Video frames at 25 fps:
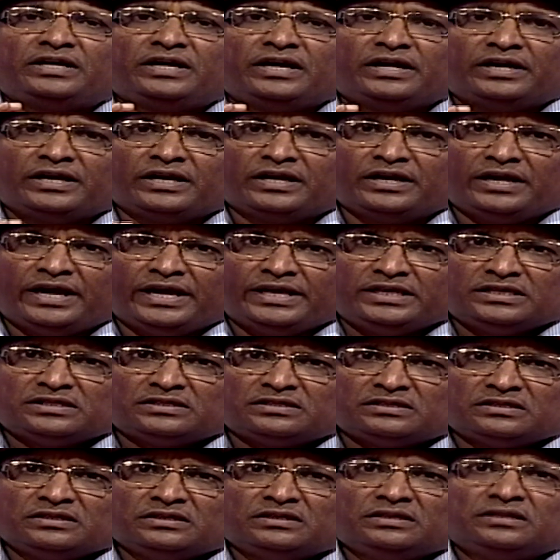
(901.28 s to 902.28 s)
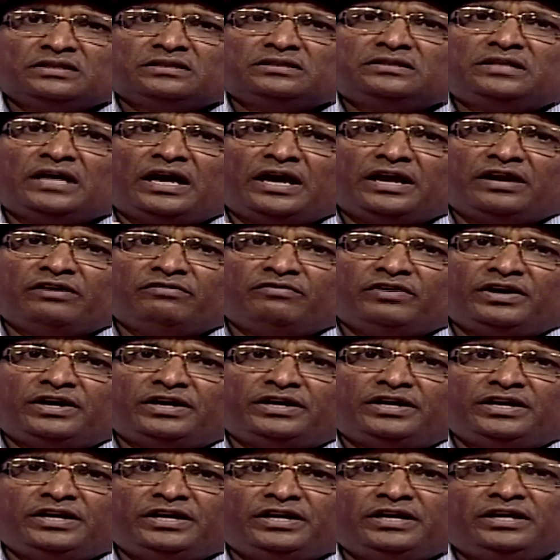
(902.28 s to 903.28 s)
categorize the
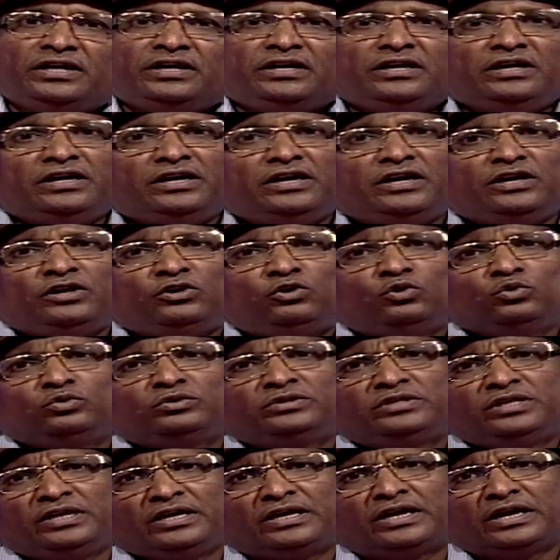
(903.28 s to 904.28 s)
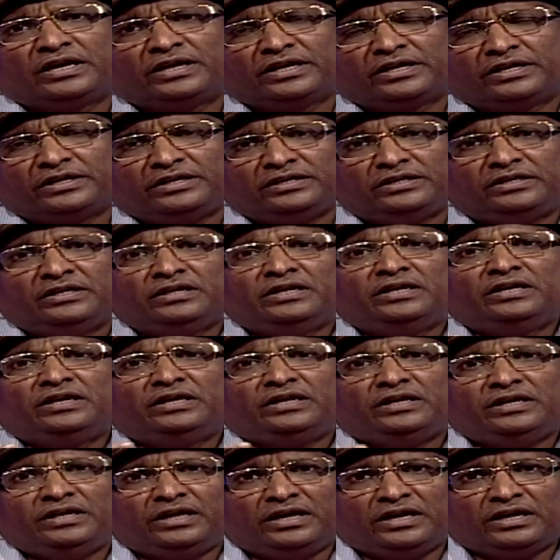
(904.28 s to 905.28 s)
inventory into three category:
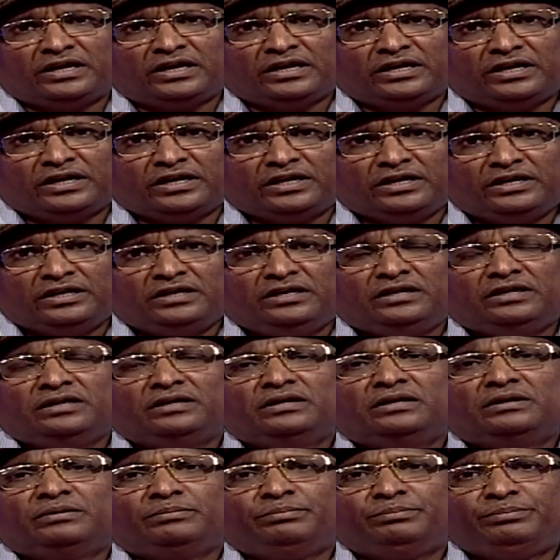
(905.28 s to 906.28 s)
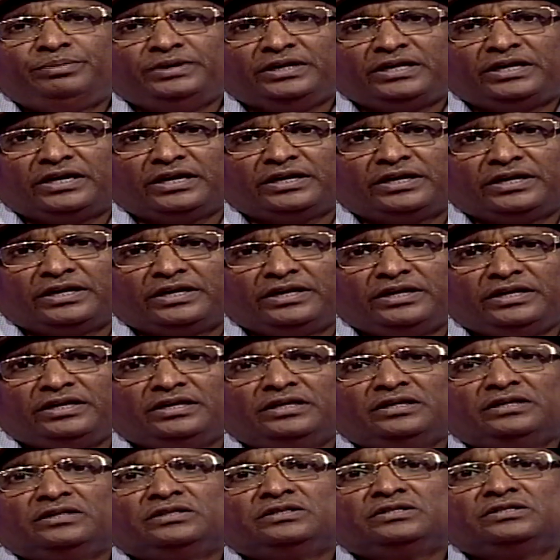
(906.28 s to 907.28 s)
A category, B category,
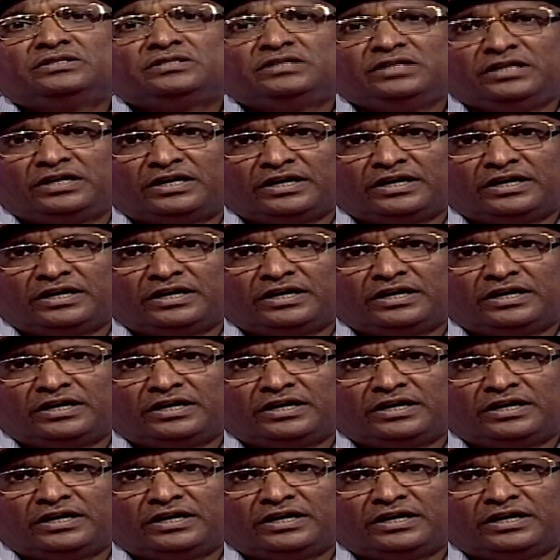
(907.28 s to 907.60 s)
C